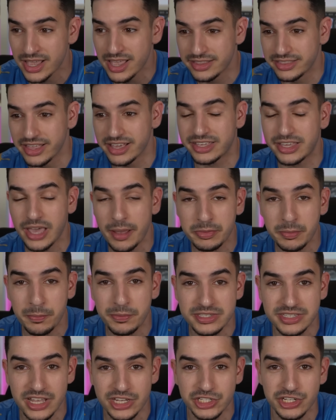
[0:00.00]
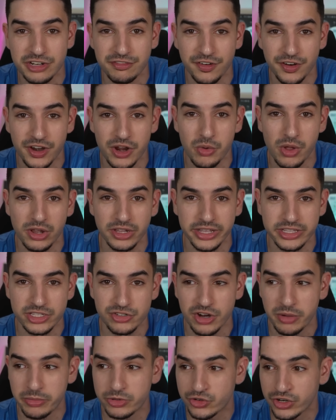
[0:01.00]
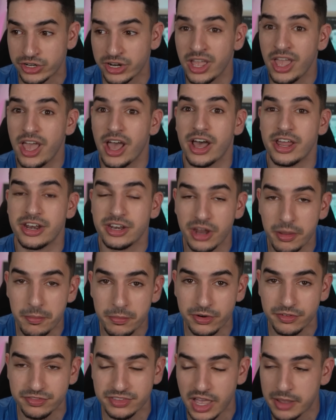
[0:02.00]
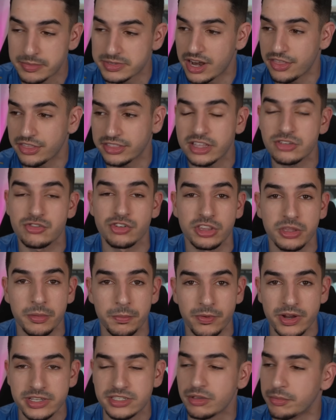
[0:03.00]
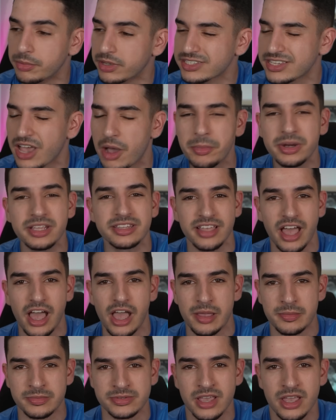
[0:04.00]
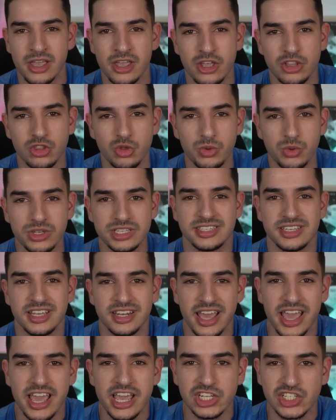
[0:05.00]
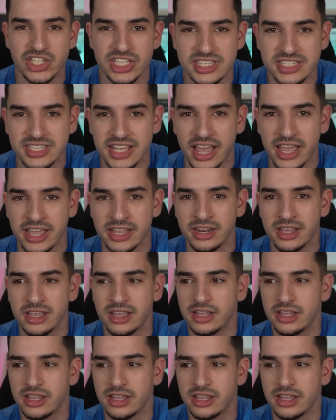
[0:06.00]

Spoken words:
They kept possession very well against Real Madrid a number of times. And I think that's really impressive, because how many times do we see an Asian side